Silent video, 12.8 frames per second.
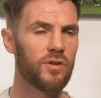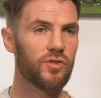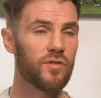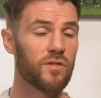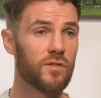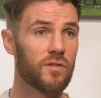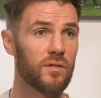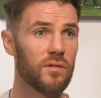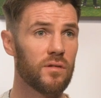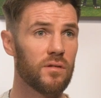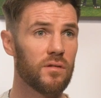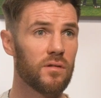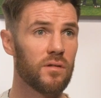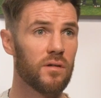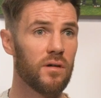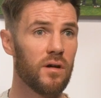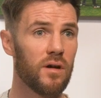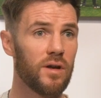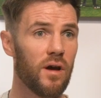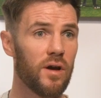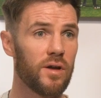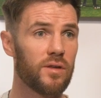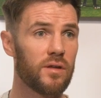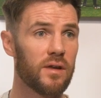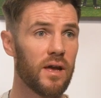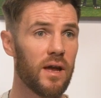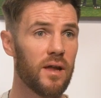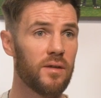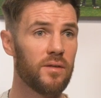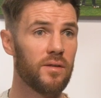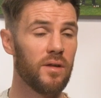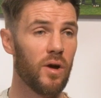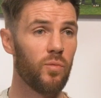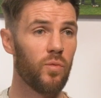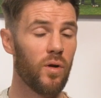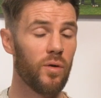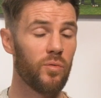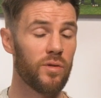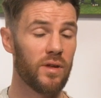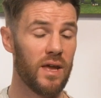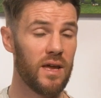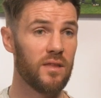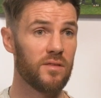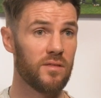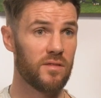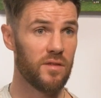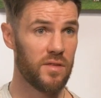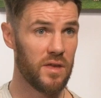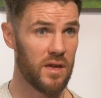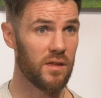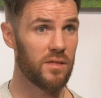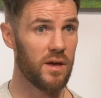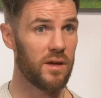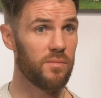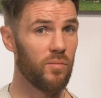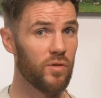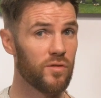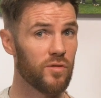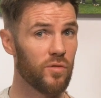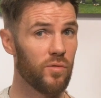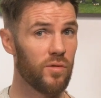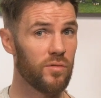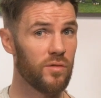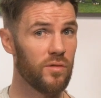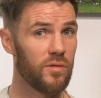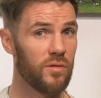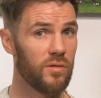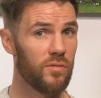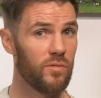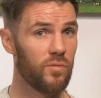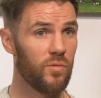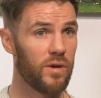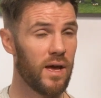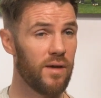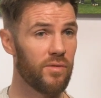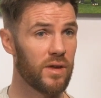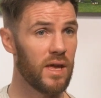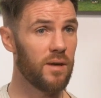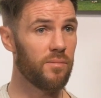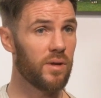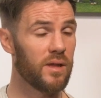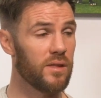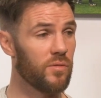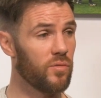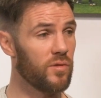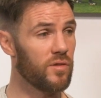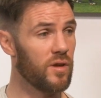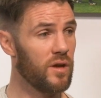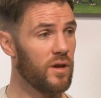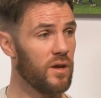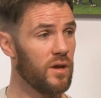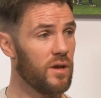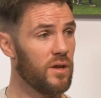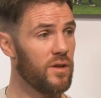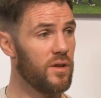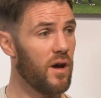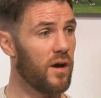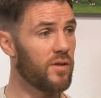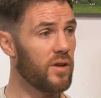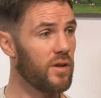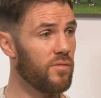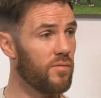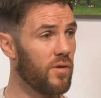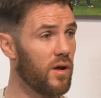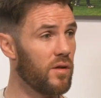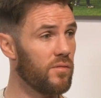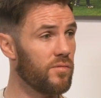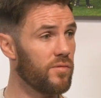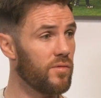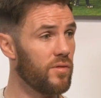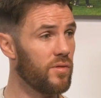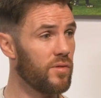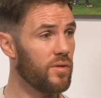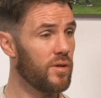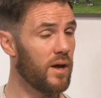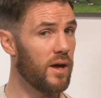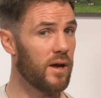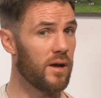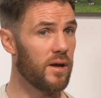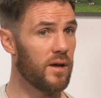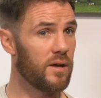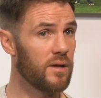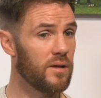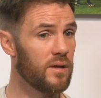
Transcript: I just, I, I can't. I, I would hate to think that Munster would have a game plan that would not involve uh,